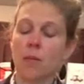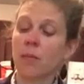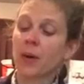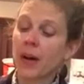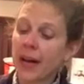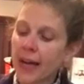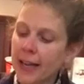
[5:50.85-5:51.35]

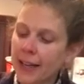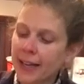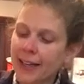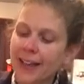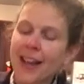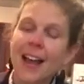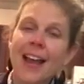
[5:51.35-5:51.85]
but
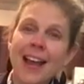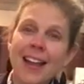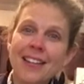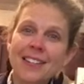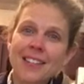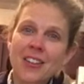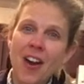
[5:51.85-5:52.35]

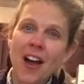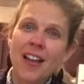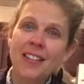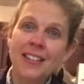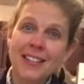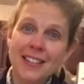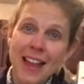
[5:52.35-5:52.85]
it's got the